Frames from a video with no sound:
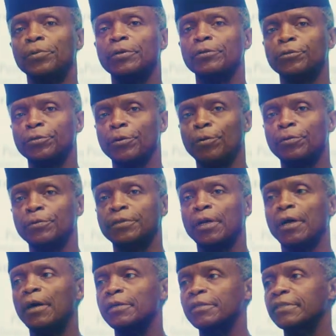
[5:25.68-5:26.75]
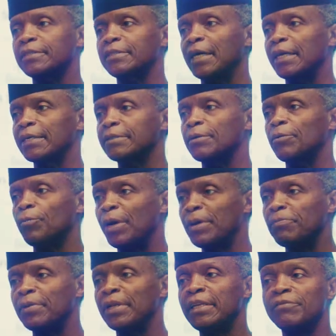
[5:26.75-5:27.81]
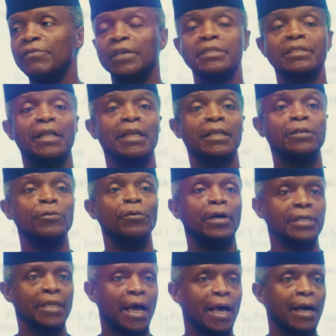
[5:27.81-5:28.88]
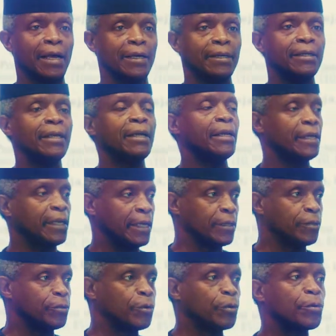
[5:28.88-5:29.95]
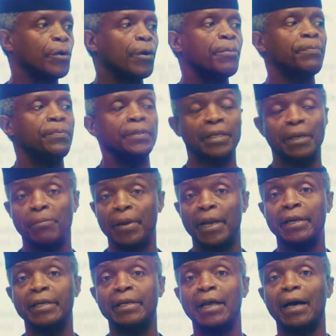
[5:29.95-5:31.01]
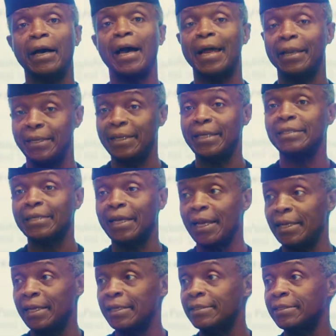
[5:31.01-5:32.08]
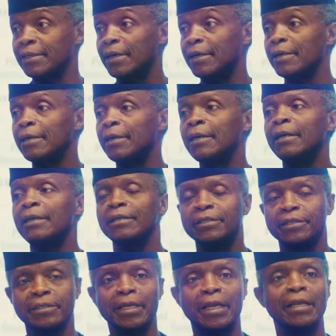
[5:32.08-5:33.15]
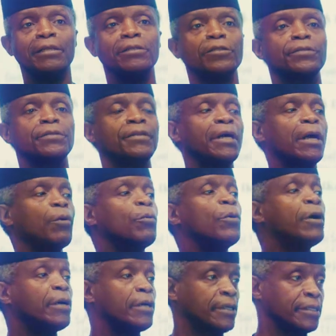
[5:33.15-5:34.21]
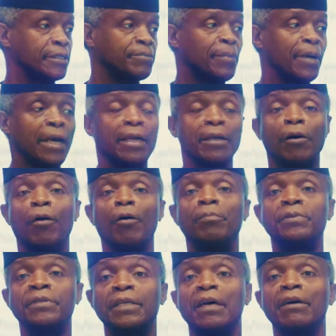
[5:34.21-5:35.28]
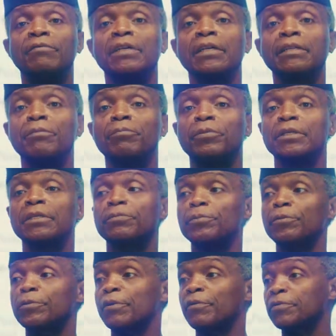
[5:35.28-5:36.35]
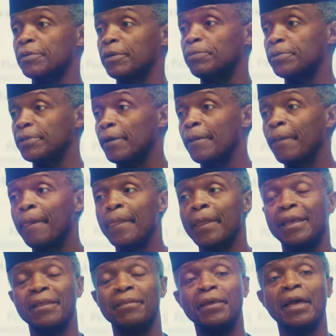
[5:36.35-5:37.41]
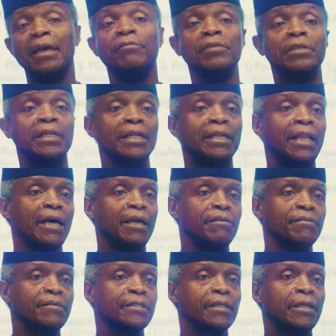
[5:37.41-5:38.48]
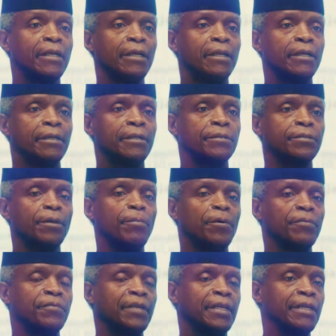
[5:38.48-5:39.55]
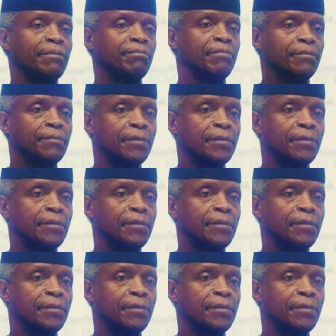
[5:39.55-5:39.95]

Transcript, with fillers: shows us that when believers like you and I in Europe, in America, and later Asia changed their world by observing the principles of Scripture in their everyday lives. Some of the